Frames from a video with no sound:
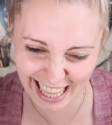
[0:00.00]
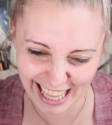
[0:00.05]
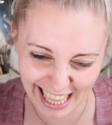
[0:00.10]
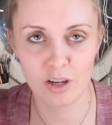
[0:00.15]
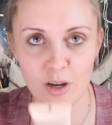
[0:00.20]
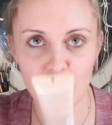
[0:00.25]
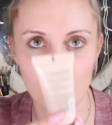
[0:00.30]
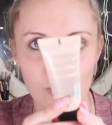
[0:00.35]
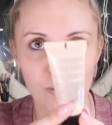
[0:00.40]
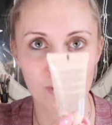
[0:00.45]

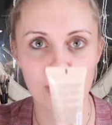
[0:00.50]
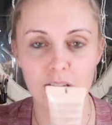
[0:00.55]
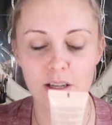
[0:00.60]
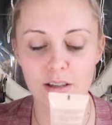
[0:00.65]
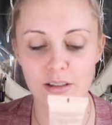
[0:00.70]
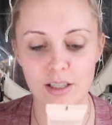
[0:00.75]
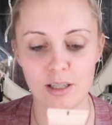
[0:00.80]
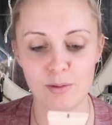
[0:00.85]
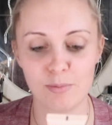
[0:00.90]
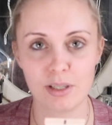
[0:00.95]
So we
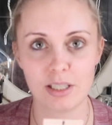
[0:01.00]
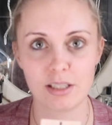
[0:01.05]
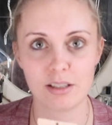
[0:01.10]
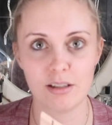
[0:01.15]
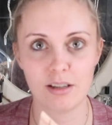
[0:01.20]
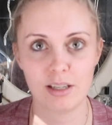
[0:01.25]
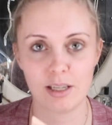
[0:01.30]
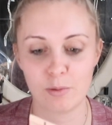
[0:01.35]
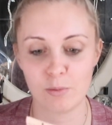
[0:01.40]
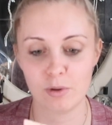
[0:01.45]
are gonna be
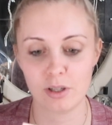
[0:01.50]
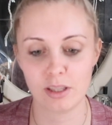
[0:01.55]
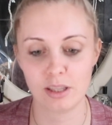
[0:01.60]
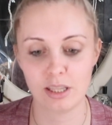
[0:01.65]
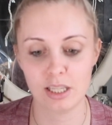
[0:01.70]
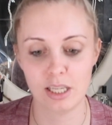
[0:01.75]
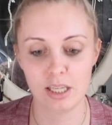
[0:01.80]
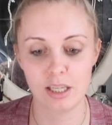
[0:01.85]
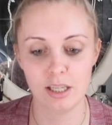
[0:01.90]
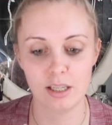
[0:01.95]
starting with
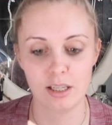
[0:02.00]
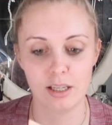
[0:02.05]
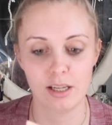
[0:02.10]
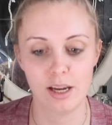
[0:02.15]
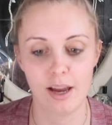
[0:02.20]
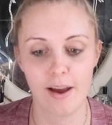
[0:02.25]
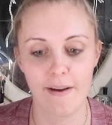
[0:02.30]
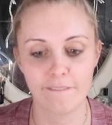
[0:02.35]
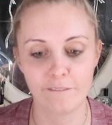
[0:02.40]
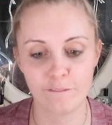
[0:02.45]
the
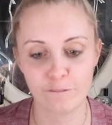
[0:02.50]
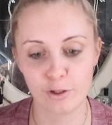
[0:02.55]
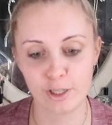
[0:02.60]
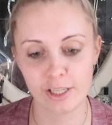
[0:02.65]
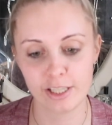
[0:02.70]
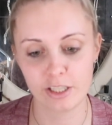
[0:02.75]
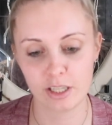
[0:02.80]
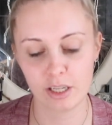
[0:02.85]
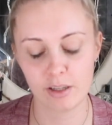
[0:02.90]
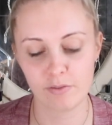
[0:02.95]

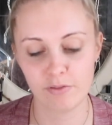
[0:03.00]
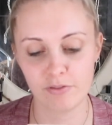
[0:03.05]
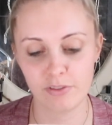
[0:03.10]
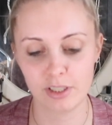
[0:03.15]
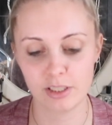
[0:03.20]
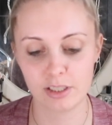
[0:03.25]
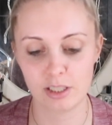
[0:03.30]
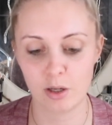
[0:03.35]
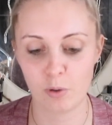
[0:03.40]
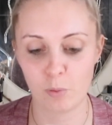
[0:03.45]
Fresh and
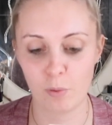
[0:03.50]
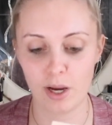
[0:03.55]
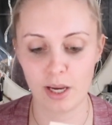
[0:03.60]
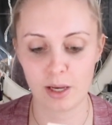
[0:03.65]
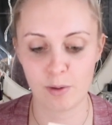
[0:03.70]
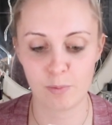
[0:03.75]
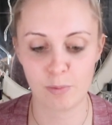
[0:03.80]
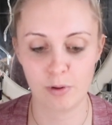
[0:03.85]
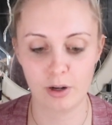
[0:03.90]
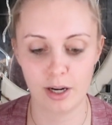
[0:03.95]
Fit
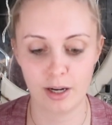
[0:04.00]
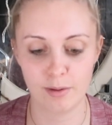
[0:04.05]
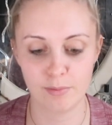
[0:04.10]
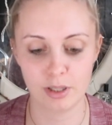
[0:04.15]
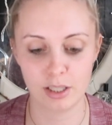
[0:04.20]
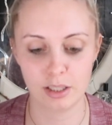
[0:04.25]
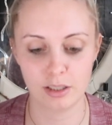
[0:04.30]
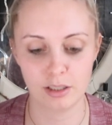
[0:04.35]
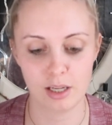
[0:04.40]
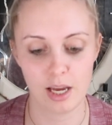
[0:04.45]
Awake
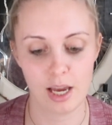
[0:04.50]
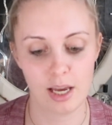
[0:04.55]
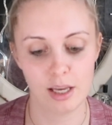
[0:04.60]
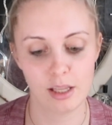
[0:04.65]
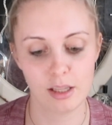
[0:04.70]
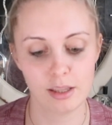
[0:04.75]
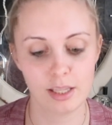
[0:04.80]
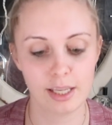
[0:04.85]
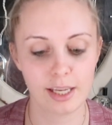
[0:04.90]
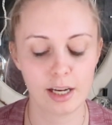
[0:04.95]
Primer.
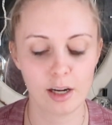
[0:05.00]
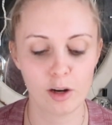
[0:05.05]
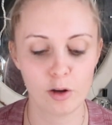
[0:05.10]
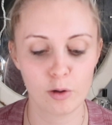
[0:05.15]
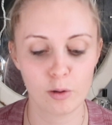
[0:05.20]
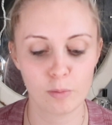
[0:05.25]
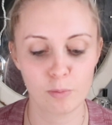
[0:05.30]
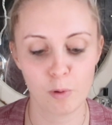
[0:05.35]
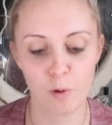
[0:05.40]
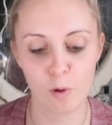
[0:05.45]
Healthy
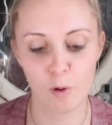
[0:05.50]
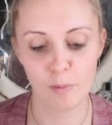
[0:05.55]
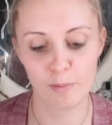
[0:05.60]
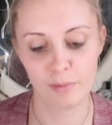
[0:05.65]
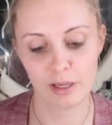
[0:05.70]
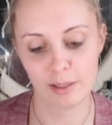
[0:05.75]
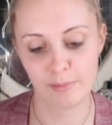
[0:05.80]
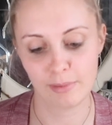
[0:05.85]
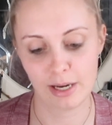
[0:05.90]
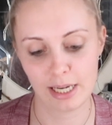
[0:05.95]
Glow Pore
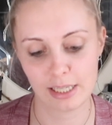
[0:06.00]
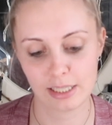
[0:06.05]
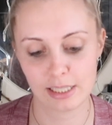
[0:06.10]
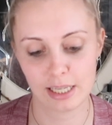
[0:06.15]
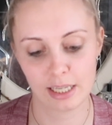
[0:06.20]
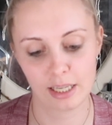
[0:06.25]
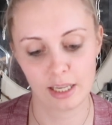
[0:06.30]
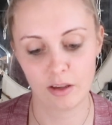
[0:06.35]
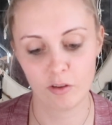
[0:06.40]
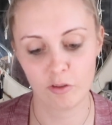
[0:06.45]

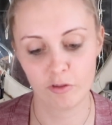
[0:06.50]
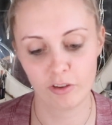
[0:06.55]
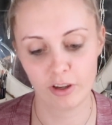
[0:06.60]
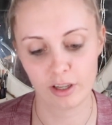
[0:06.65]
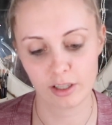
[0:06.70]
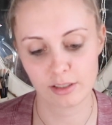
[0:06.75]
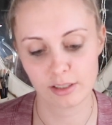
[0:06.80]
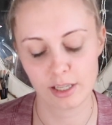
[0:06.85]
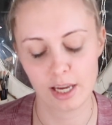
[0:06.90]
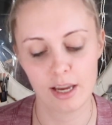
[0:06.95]
Minimizing
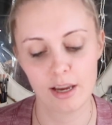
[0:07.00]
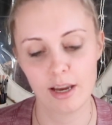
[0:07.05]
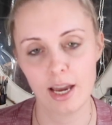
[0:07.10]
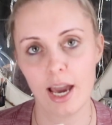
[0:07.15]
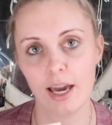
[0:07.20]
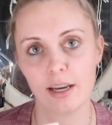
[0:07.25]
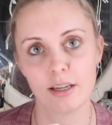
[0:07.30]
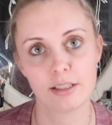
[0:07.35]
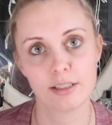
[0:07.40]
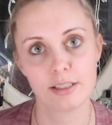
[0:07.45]
Effect.
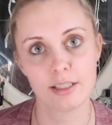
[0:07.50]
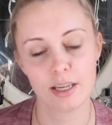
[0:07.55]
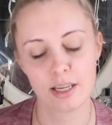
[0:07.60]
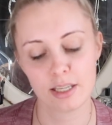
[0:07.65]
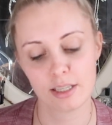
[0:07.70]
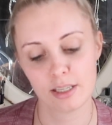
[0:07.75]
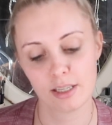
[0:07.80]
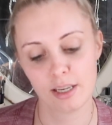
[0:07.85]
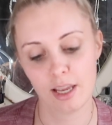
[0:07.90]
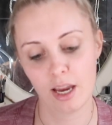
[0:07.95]
And it
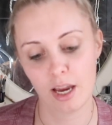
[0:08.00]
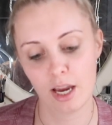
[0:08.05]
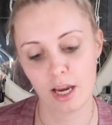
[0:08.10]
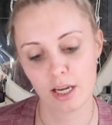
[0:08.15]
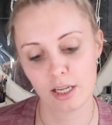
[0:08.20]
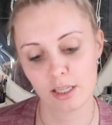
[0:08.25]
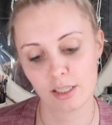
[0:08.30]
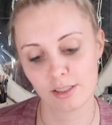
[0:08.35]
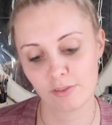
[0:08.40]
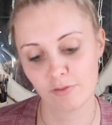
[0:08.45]
says it
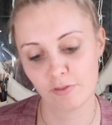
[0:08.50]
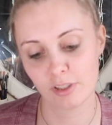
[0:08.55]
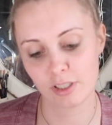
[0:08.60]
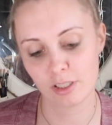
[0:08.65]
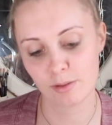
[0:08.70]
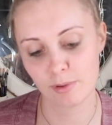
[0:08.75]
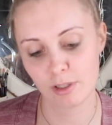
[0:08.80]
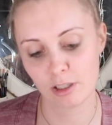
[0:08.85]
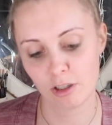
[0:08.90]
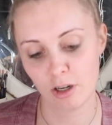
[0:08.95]
has
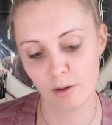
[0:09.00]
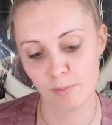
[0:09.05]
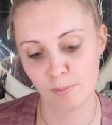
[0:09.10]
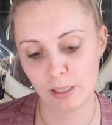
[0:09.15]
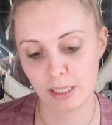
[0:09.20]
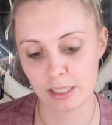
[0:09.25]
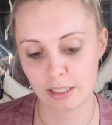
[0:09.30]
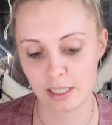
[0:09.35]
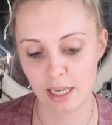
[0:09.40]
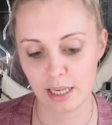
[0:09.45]
vitamin
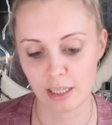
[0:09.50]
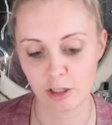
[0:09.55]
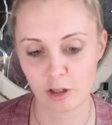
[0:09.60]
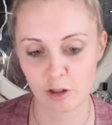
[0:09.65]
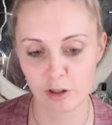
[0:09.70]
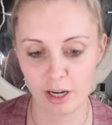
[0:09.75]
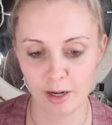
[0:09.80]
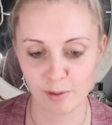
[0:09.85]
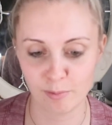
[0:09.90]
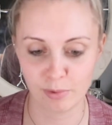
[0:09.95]
complex and
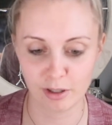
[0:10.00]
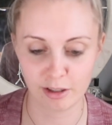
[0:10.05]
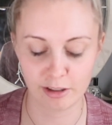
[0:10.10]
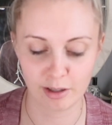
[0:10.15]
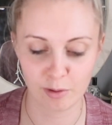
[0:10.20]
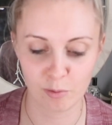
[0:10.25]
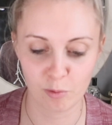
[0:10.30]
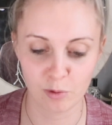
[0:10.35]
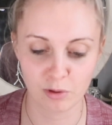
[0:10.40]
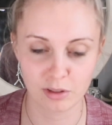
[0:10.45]

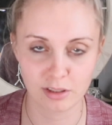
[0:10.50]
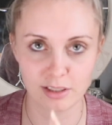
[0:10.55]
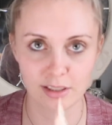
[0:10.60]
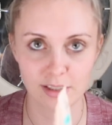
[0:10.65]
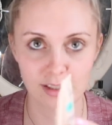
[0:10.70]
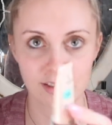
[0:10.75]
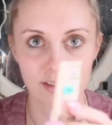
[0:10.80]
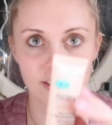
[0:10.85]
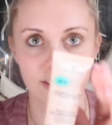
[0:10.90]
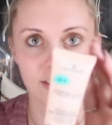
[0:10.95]
cranberry water.